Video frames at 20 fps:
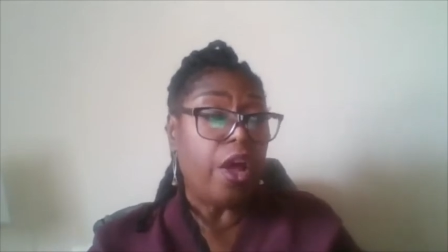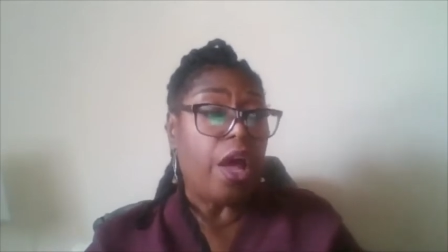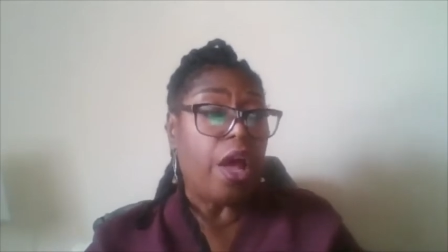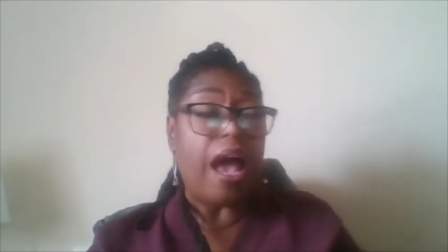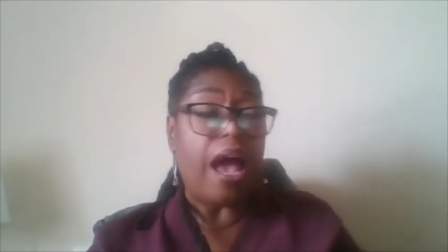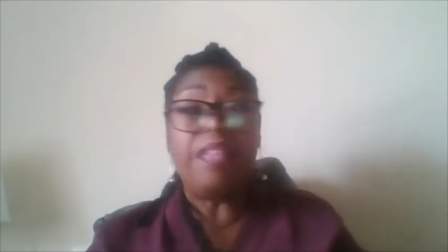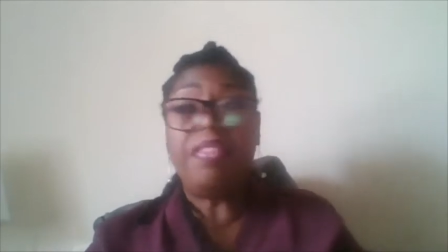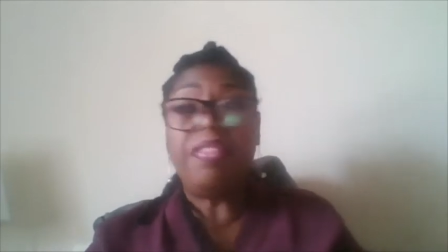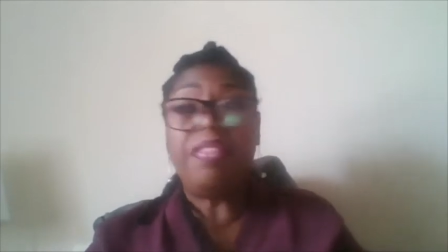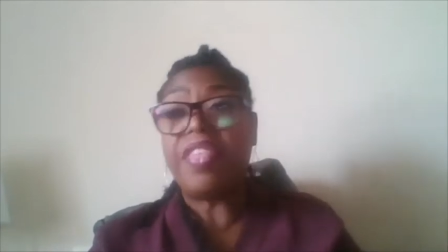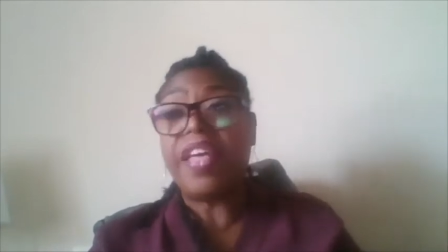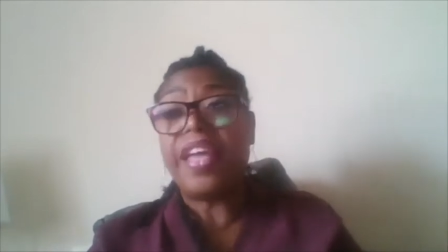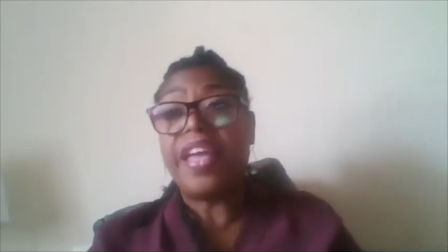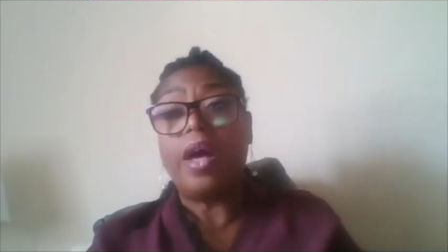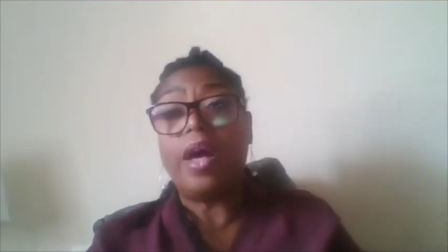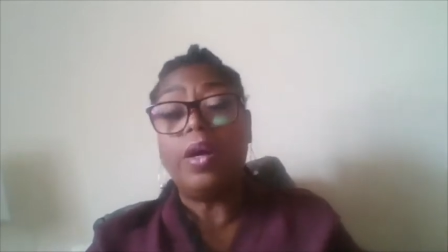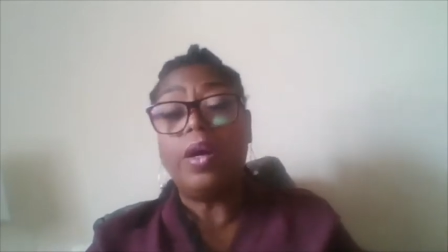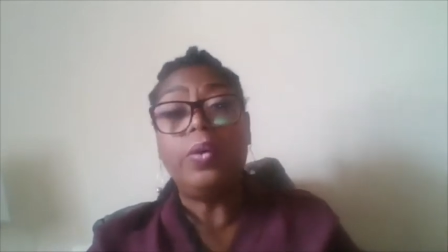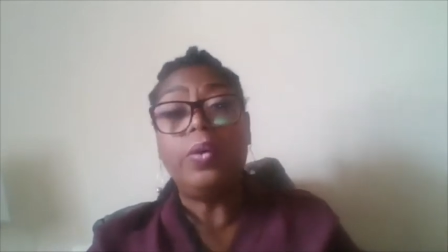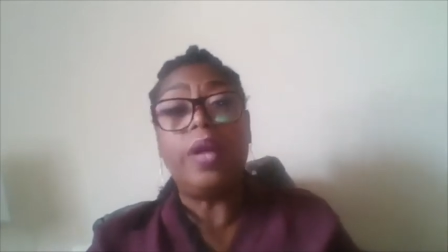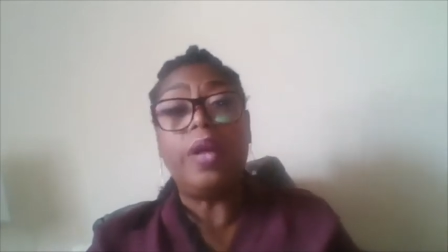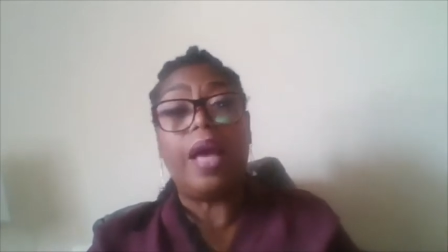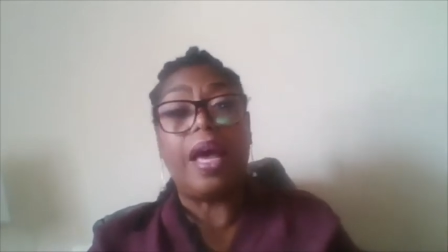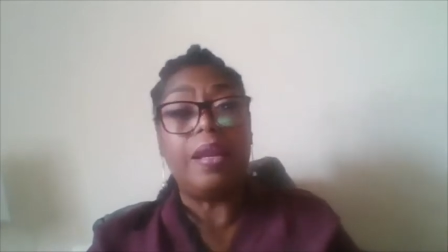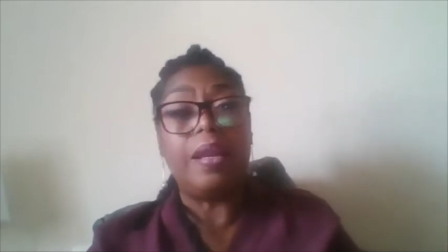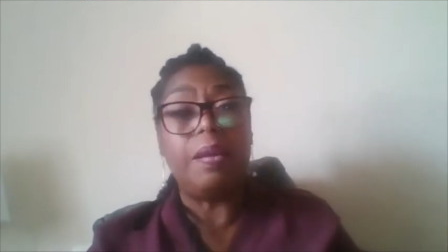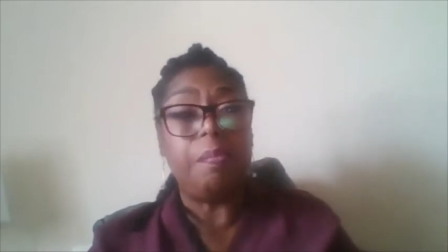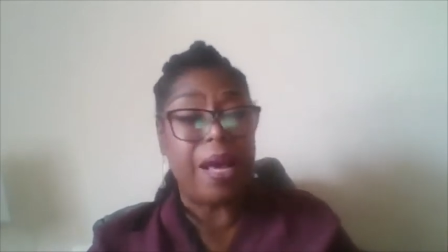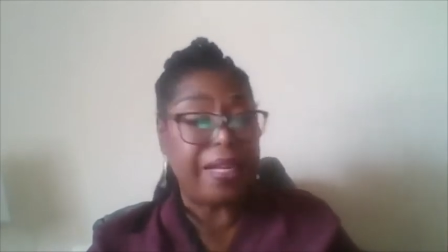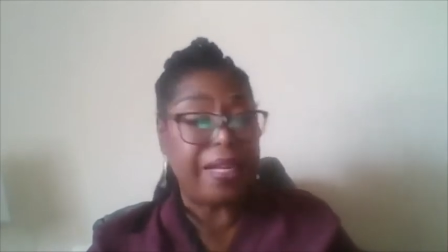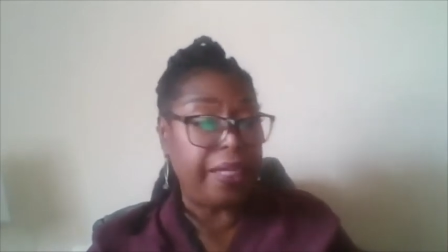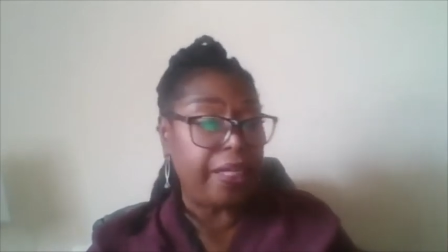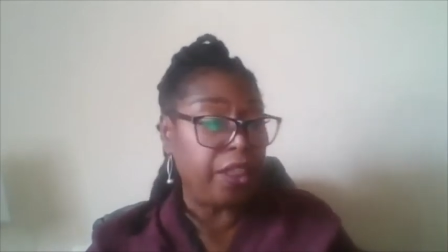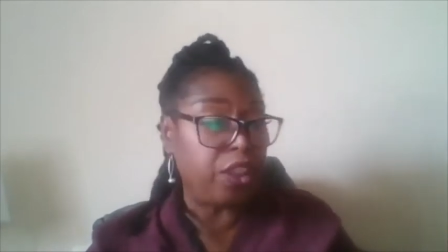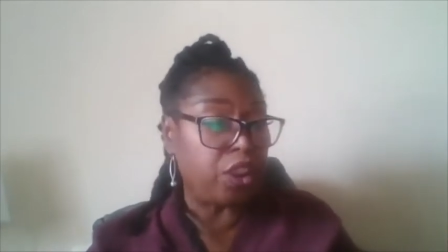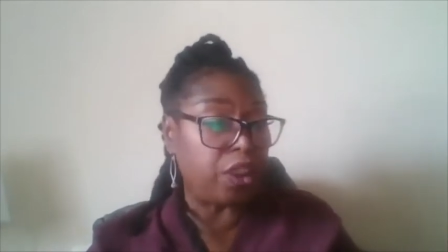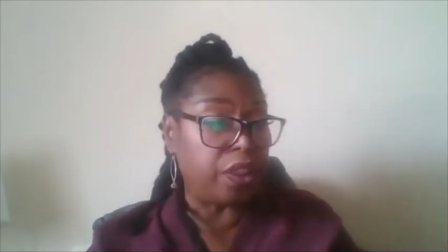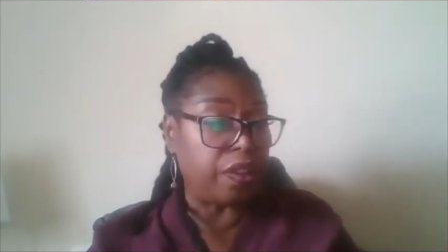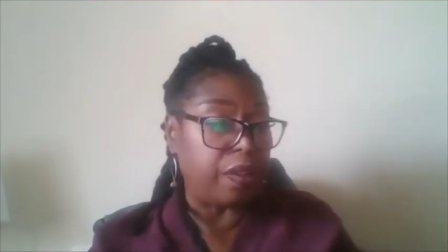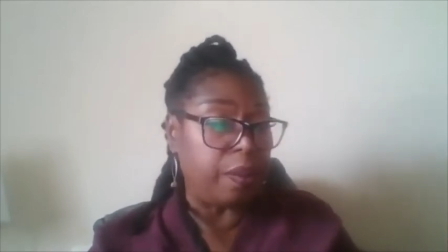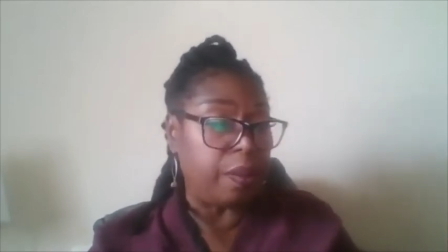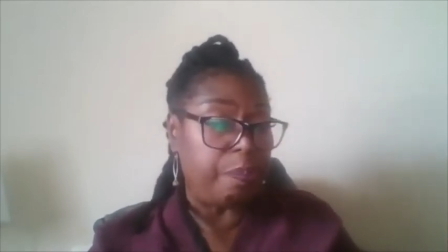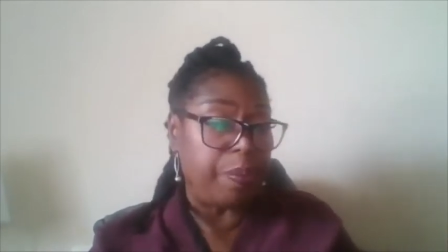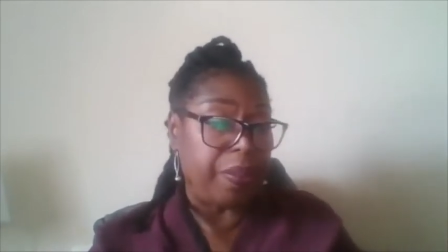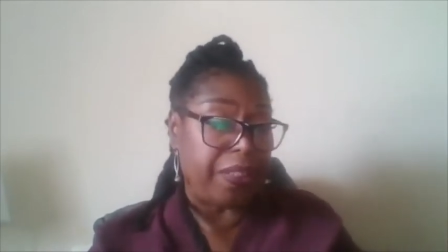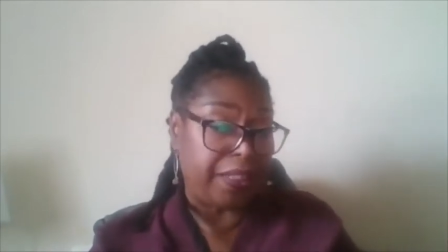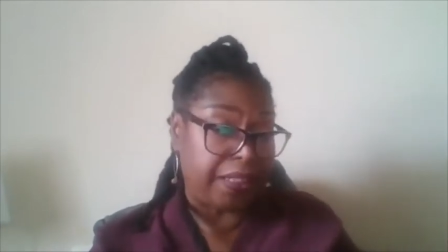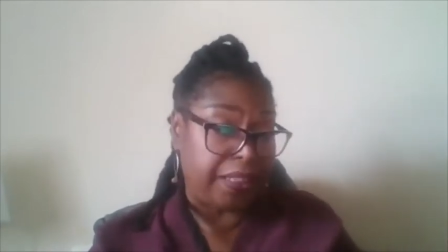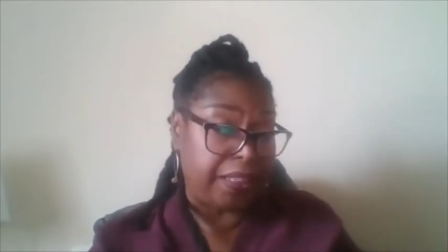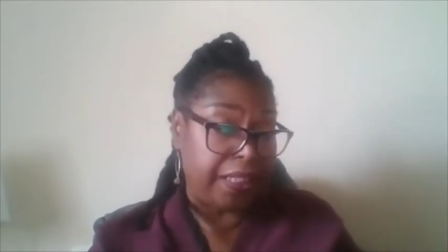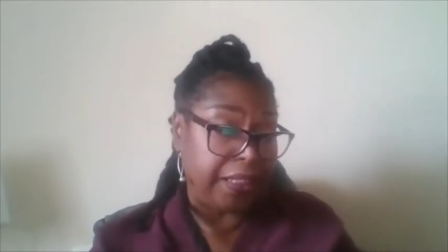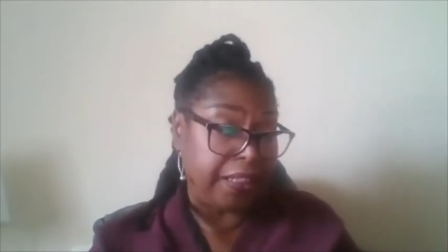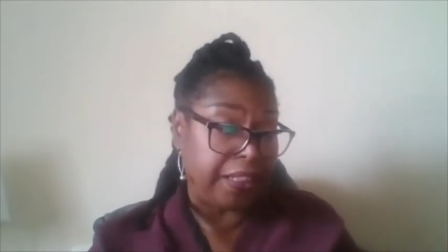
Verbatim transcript: and they own and manage the business.